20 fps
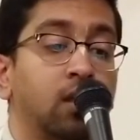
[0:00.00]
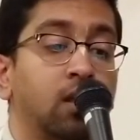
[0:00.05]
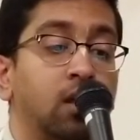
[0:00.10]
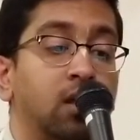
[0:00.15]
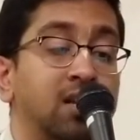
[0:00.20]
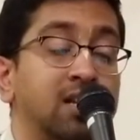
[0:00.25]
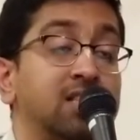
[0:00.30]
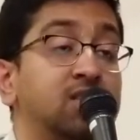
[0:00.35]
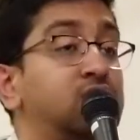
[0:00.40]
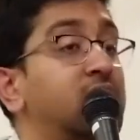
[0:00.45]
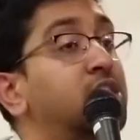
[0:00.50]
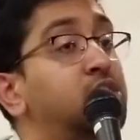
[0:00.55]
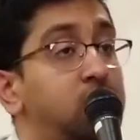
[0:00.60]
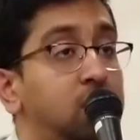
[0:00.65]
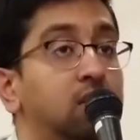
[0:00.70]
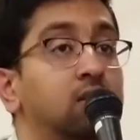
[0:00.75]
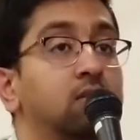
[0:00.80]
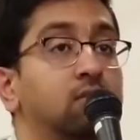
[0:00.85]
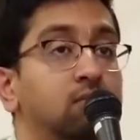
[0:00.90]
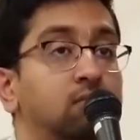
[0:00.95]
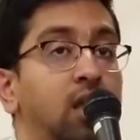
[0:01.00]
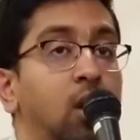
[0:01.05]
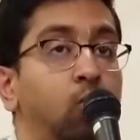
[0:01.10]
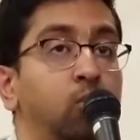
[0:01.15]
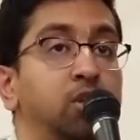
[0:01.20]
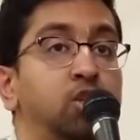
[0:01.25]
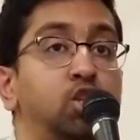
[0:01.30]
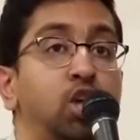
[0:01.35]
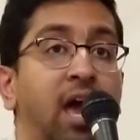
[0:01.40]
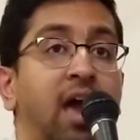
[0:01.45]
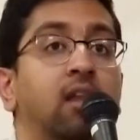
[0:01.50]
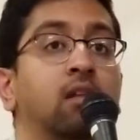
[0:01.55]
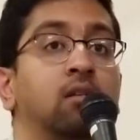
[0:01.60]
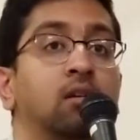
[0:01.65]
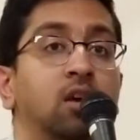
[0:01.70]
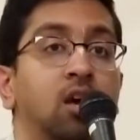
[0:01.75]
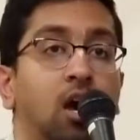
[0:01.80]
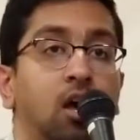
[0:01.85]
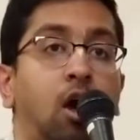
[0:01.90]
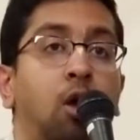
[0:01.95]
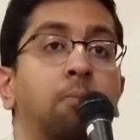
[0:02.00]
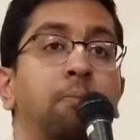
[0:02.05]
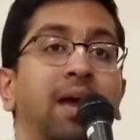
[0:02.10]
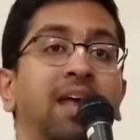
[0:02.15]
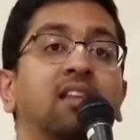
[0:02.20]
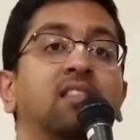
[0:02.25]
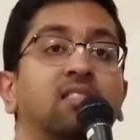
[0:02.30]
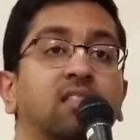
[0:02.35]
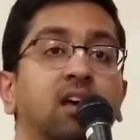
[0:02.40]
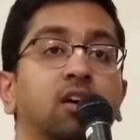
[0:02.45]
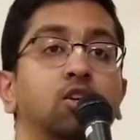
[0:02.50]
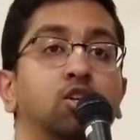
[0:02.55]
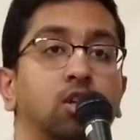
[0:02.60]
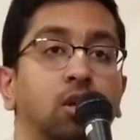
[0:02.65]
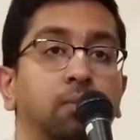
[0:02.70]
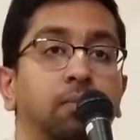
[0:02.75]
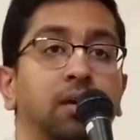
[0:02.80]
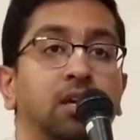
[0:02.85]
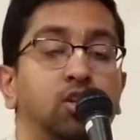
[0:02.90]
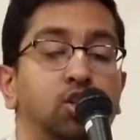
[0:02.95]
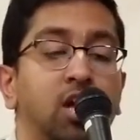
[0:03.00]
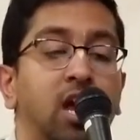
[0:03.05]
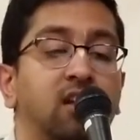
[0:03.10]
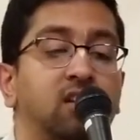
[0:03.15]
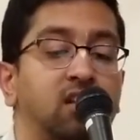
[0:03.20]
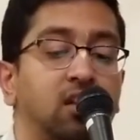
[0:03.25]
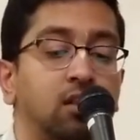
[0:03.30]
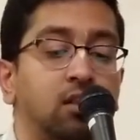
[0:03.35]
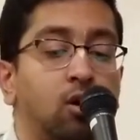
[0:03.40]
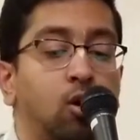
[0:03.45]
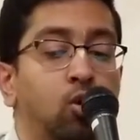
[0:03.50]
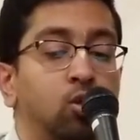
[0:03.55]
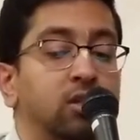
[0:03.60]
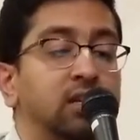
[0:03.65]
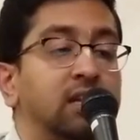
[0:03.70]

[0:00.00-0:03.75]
concession that we chant. Our main thing should be chanting the holy